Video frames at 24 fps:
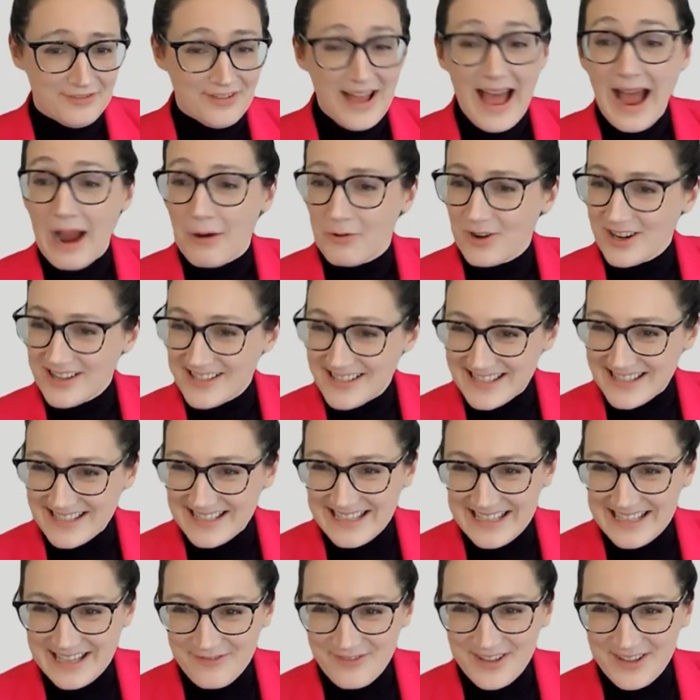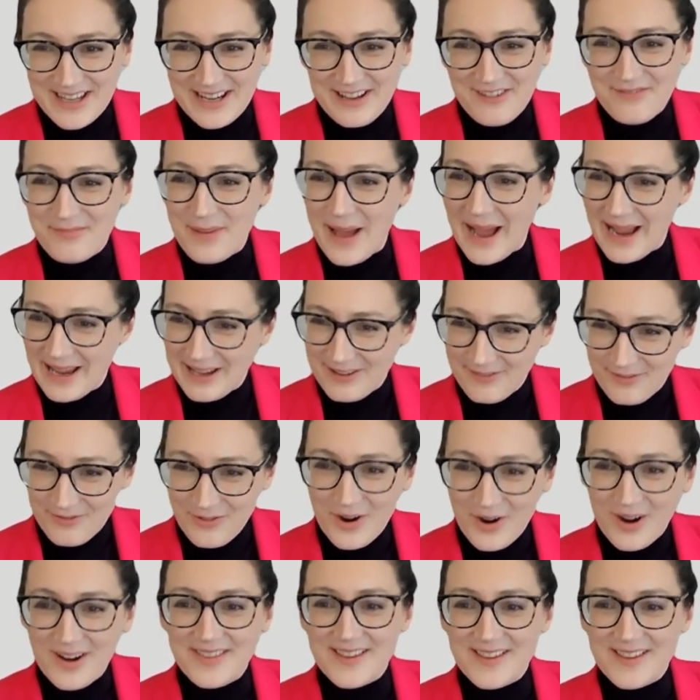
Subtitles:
hours, even of back and forth.